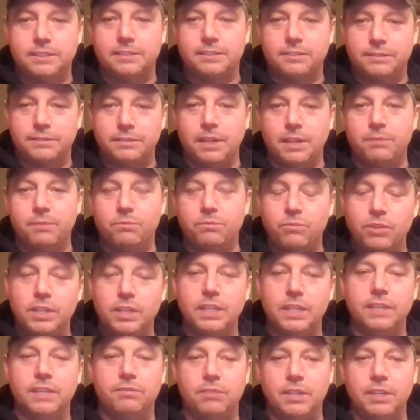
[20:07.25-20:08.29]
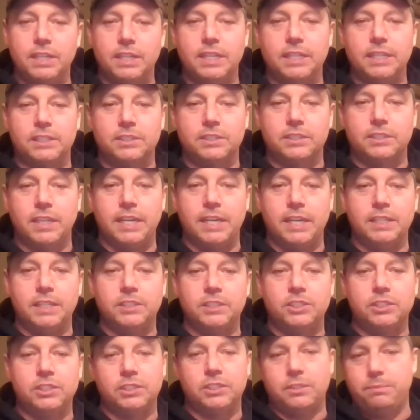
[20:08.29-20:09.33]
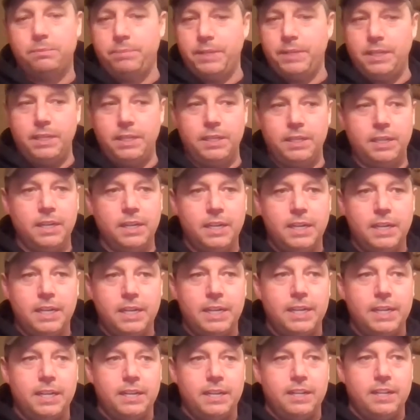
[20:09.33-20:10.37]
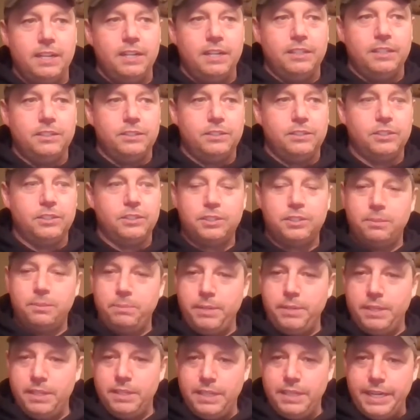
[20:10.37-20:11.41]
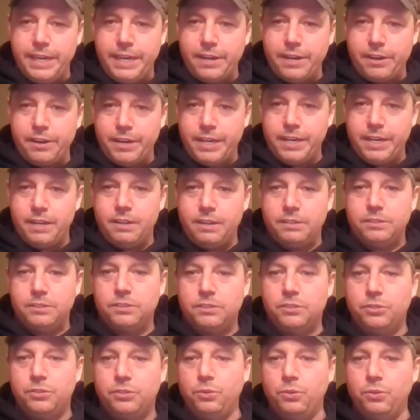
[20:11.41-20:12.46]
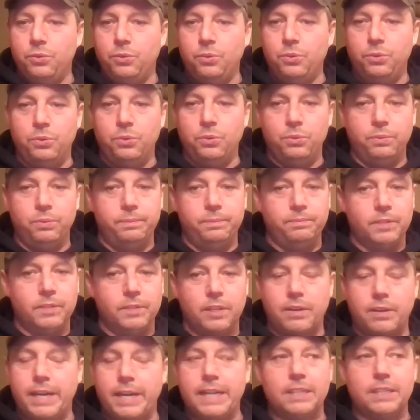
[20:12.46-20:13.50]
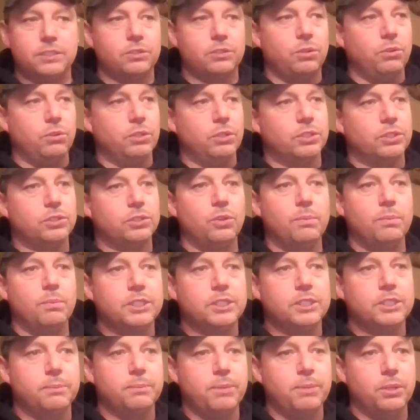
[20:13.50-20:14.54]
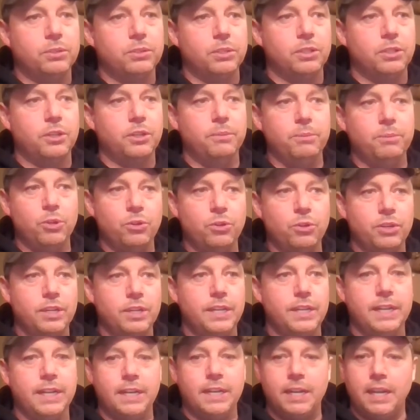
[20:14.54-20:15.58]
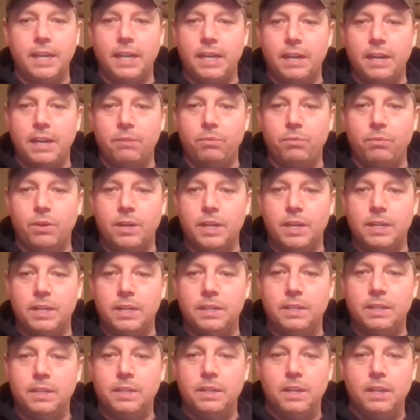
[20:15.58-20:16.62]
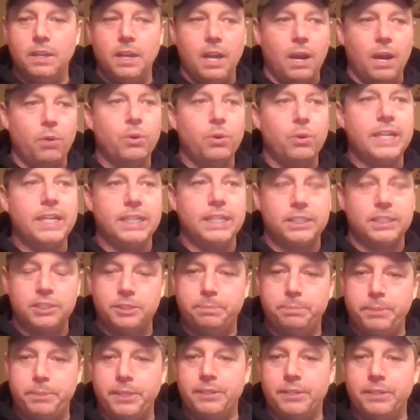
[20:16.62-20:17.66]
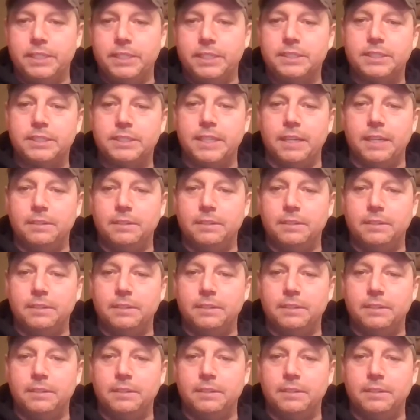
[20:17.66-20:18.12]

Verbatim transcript: I'm really, really excited just to be in the area. Greg has told us so much about the community, and I want to experience that.